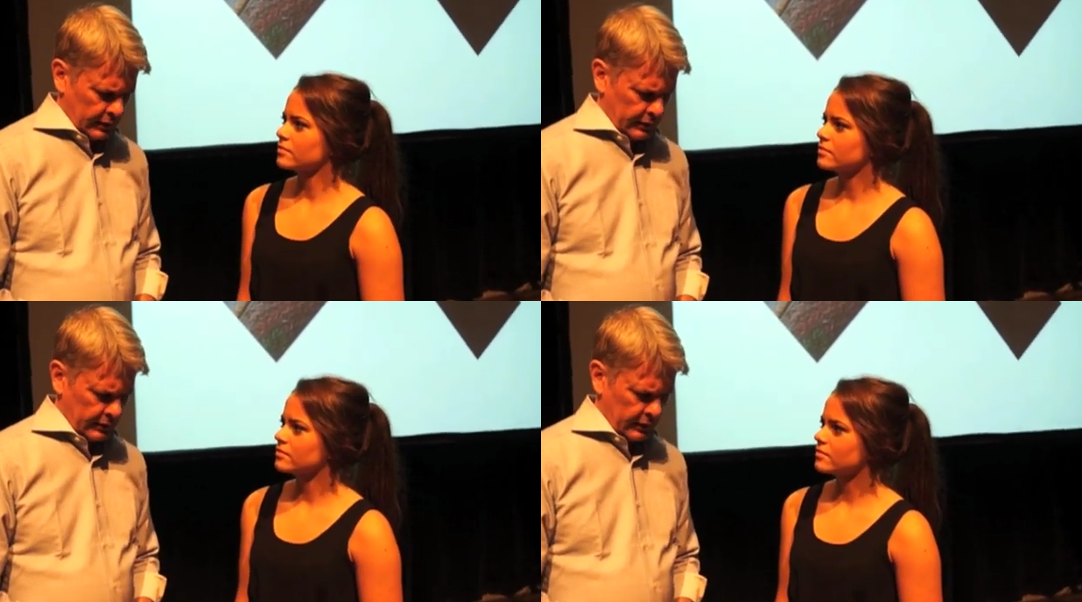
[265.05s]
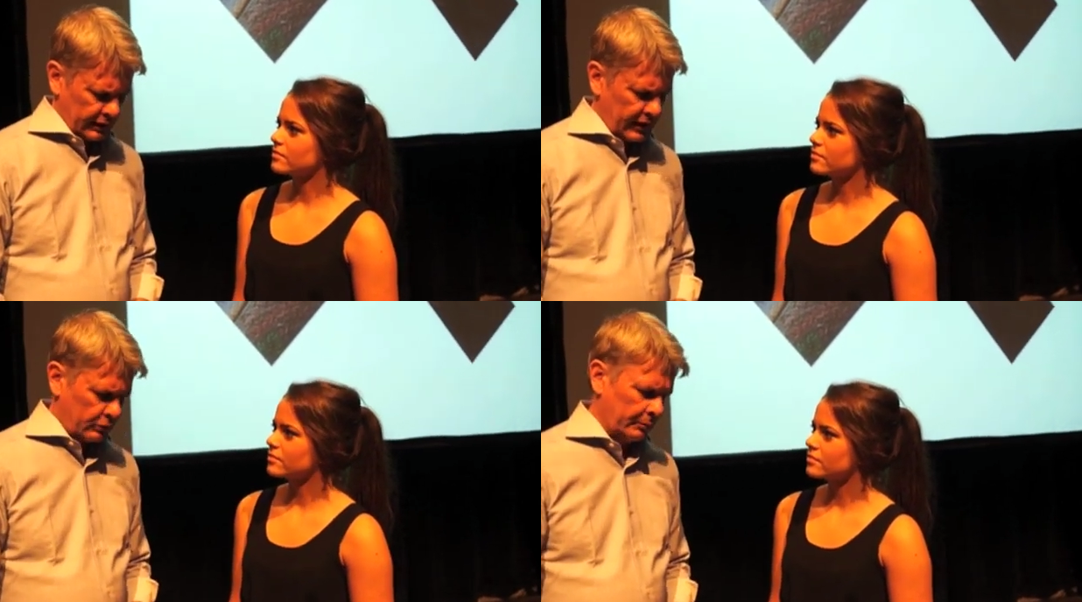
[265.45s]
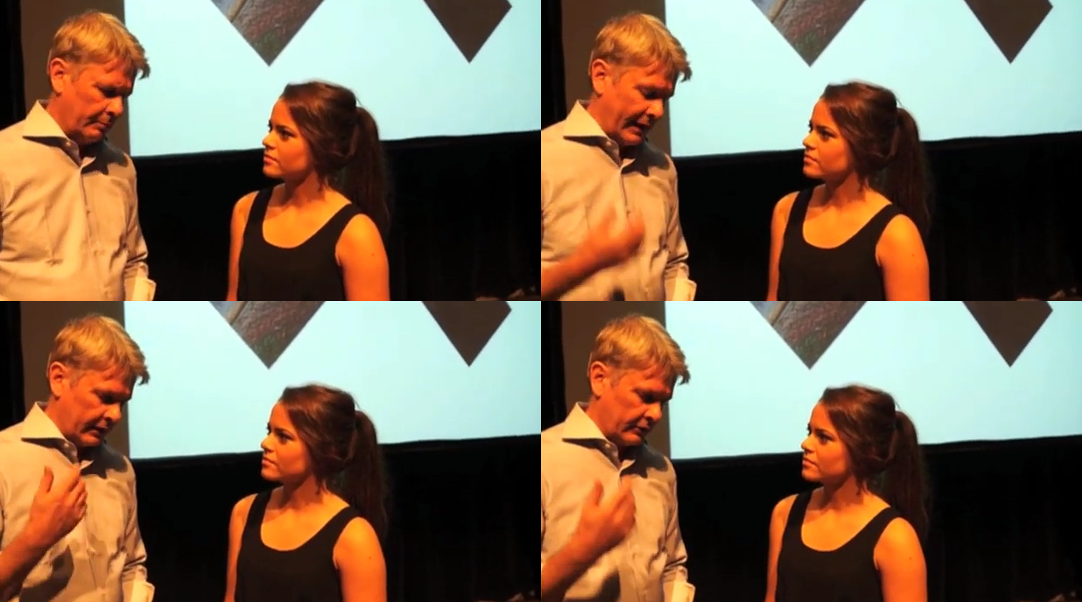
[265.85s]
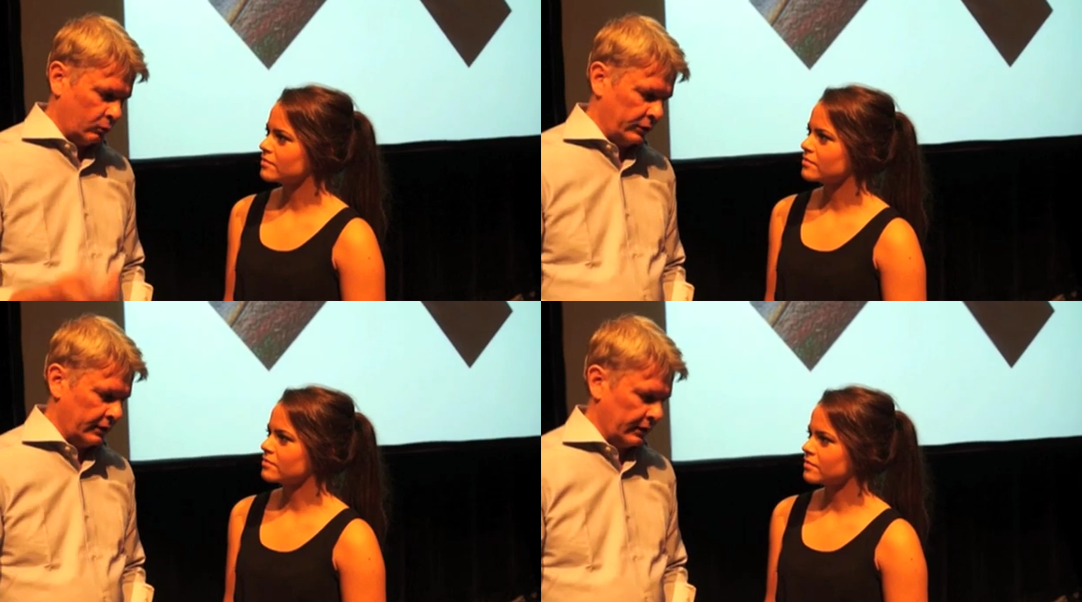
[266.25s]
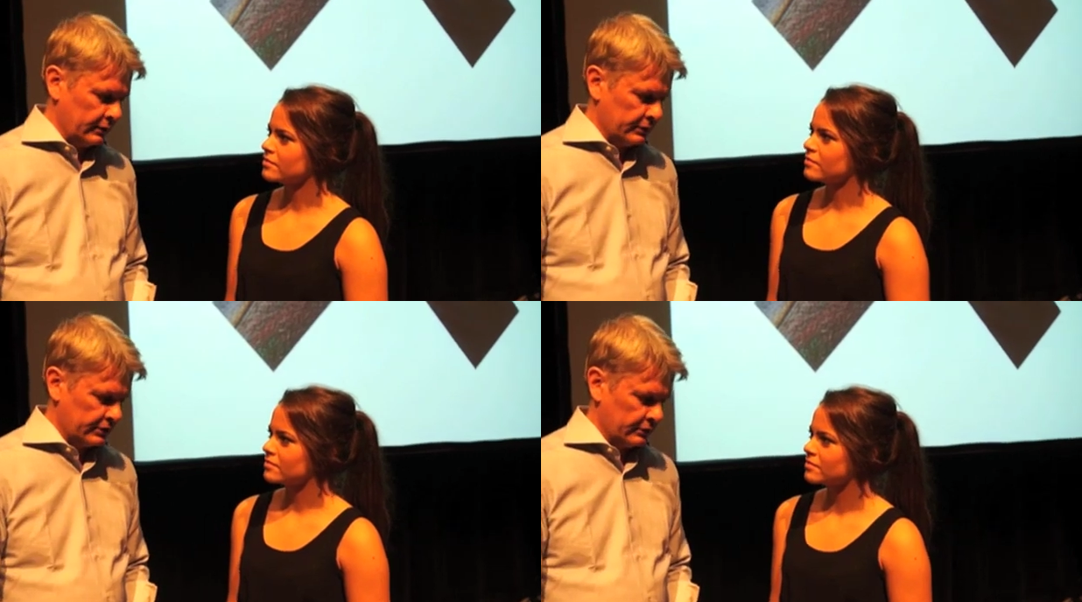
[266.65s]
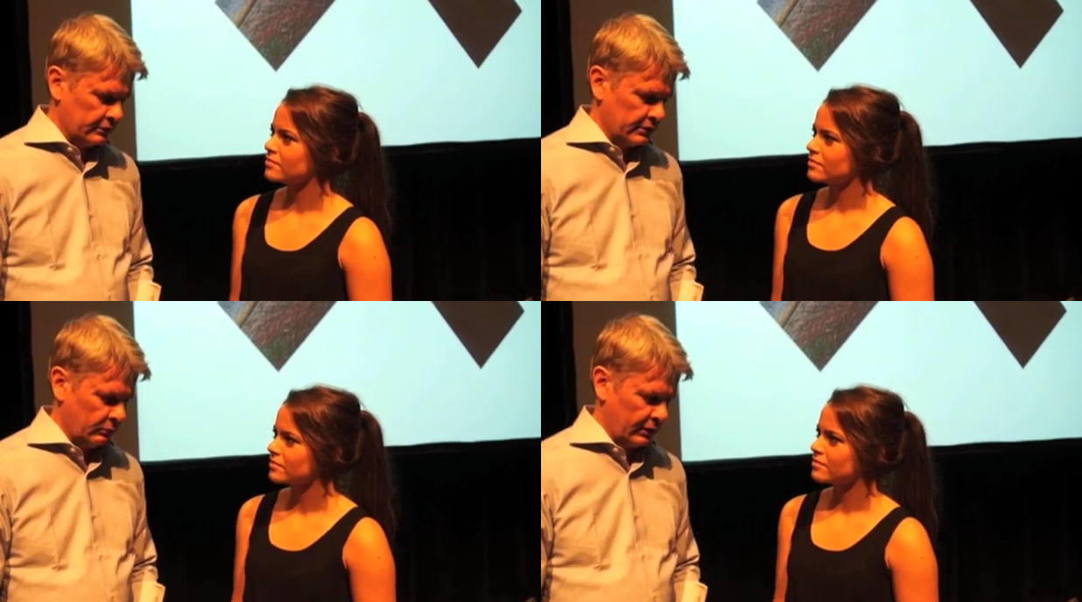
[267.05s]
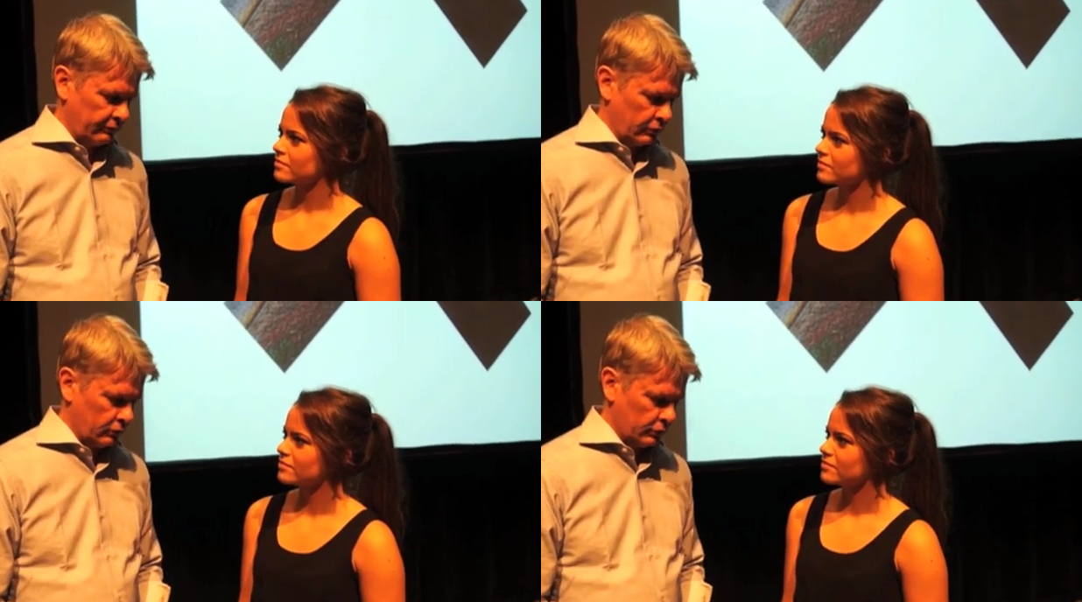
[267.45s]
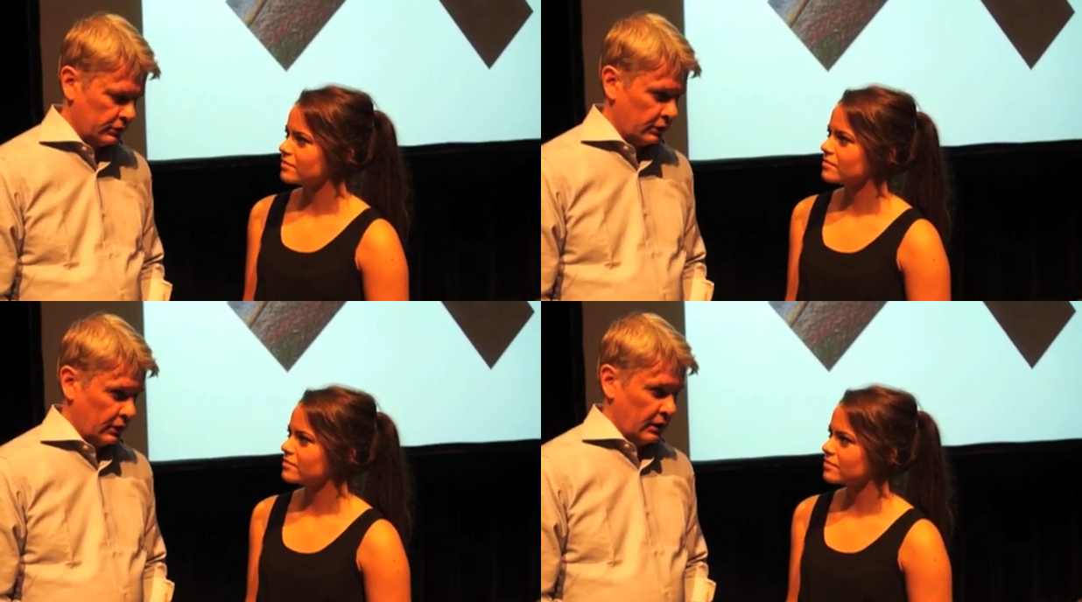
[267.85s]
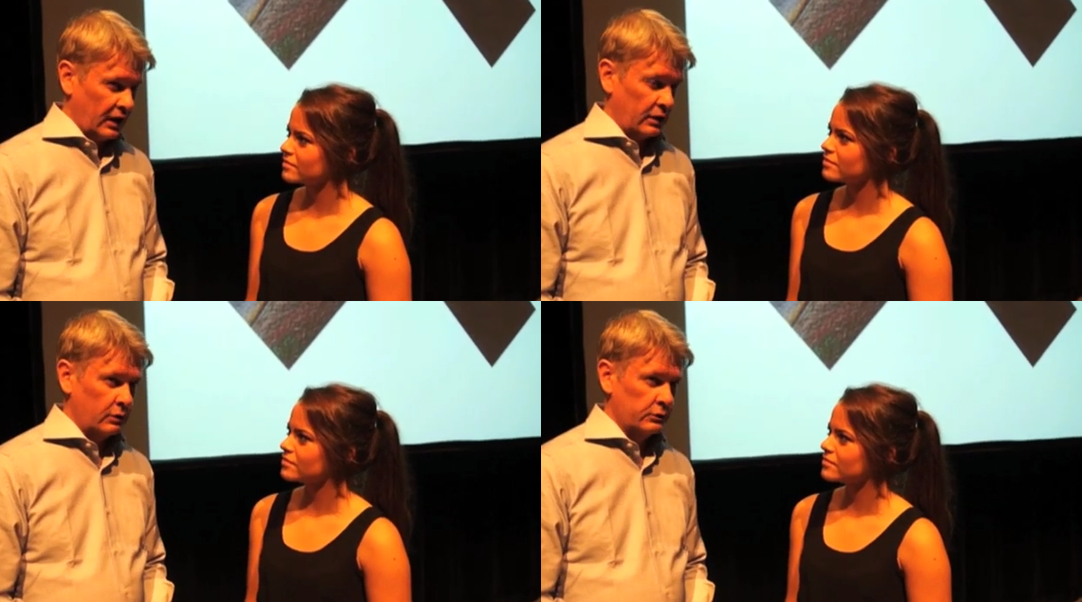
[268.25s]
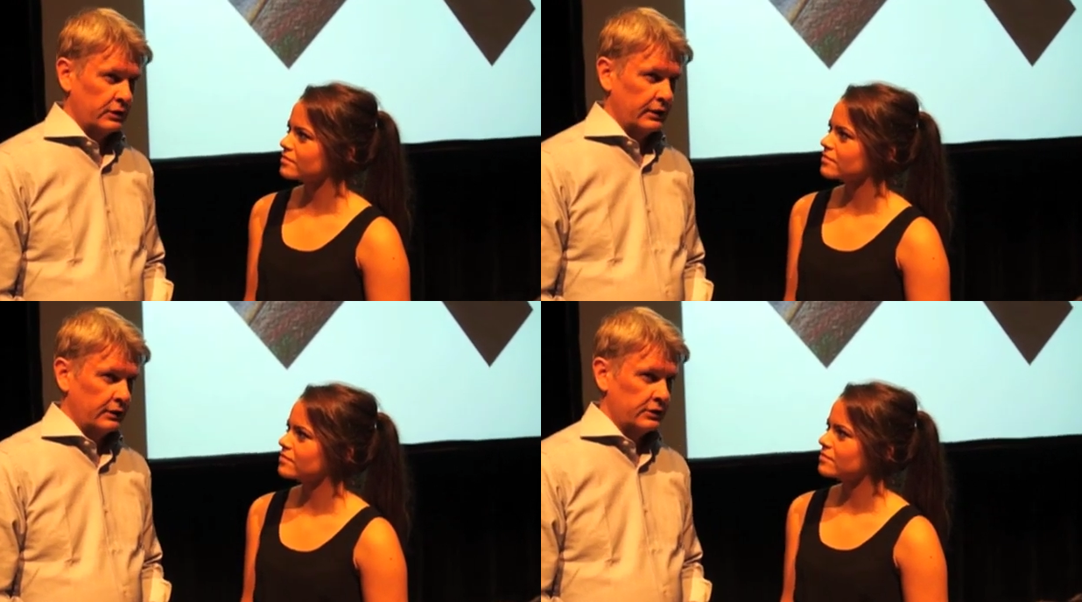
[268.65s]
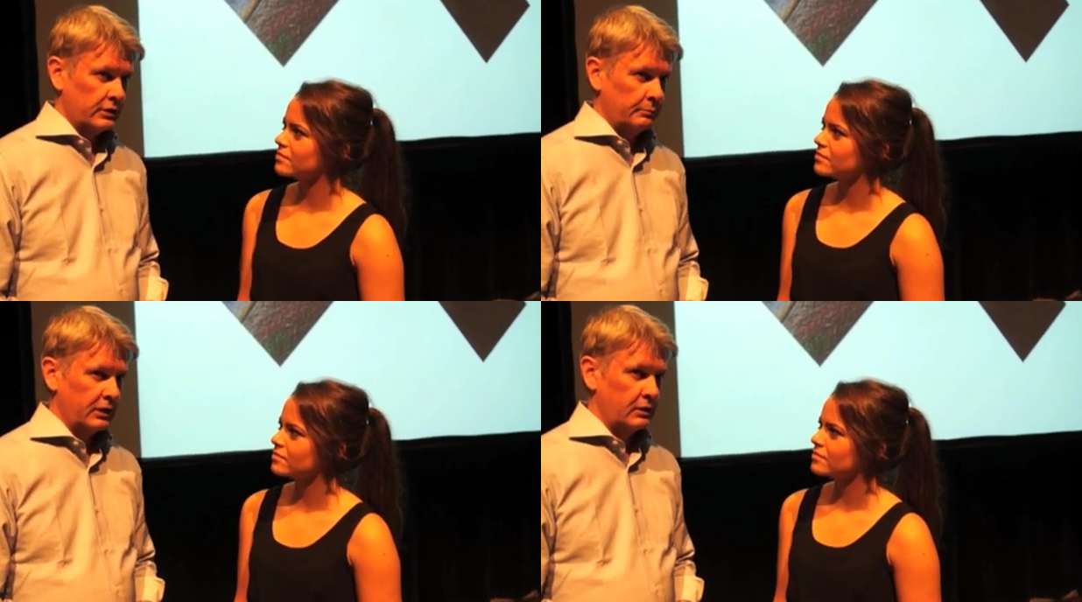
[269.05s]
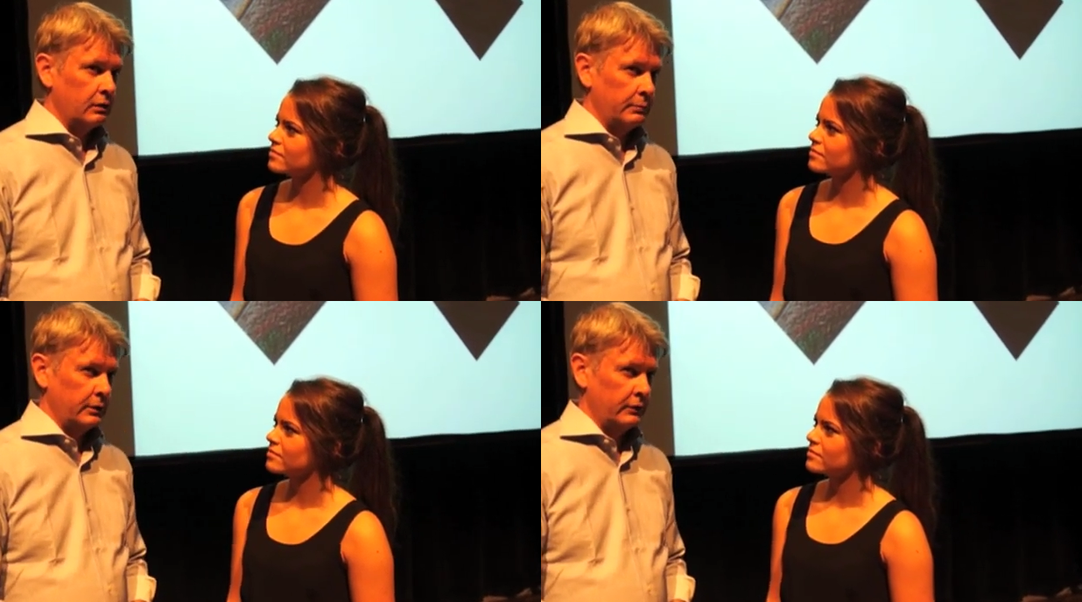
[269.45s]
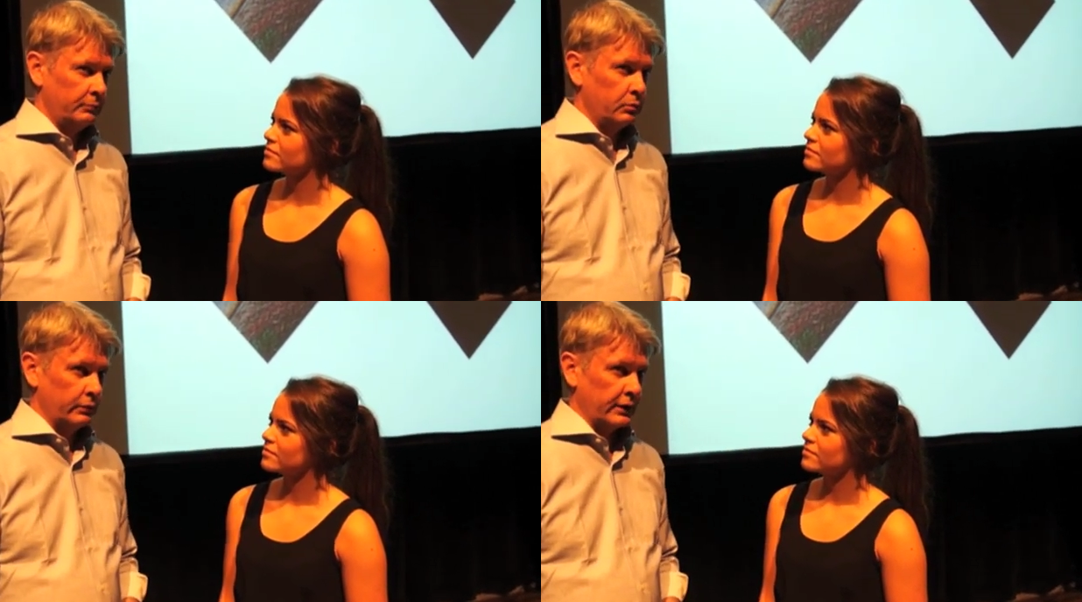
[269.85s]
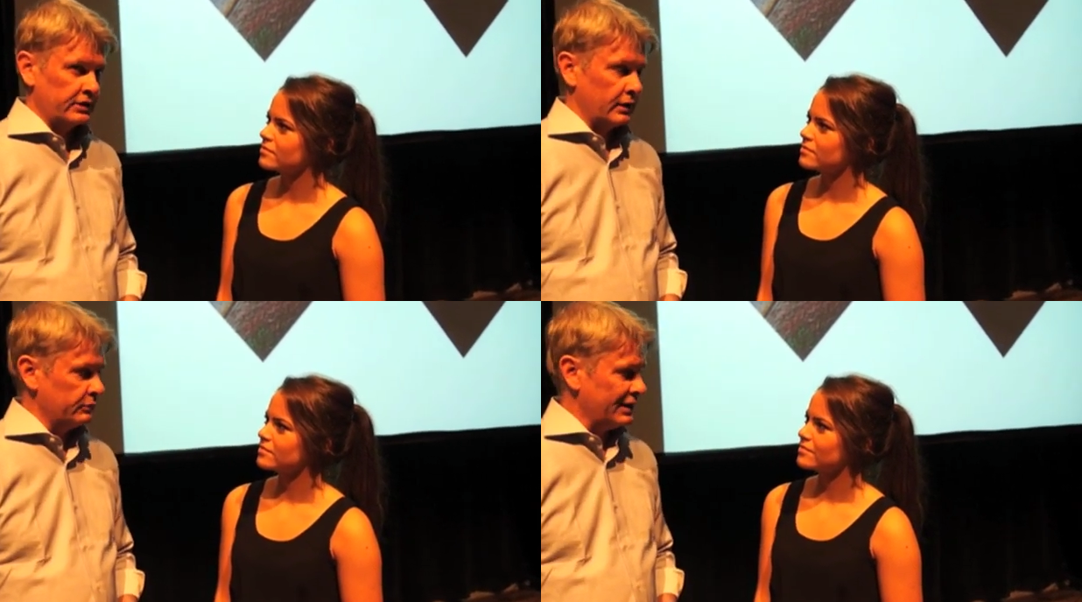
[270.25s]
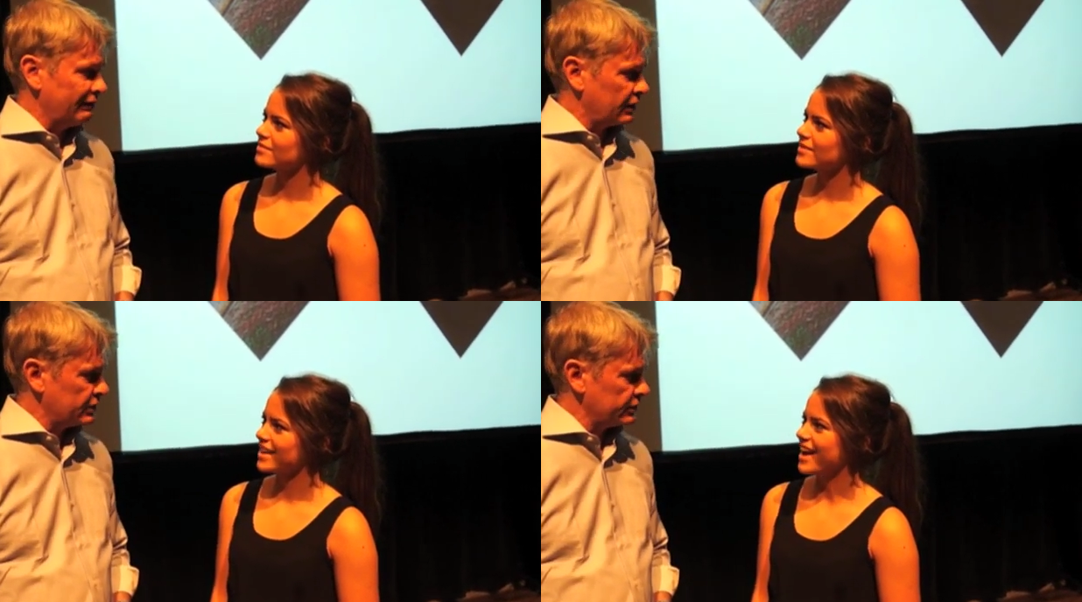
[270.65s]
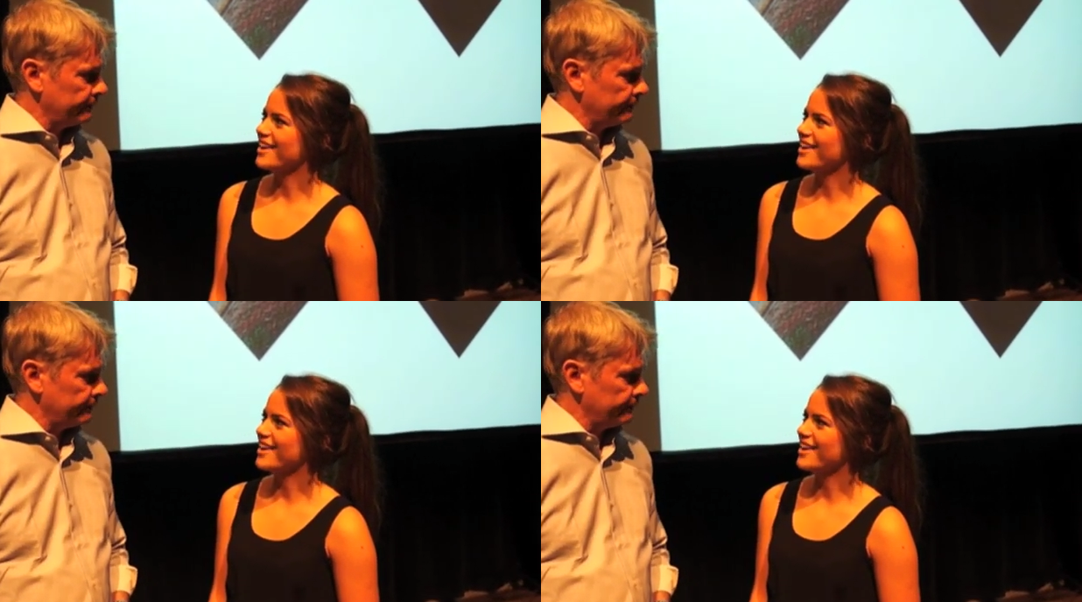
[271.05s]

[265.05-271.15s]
Speaker 1: I kept coming back at the weekends and whenever I could, and I'd go to gigs, and the big club in Liverpool at that time was Eric's.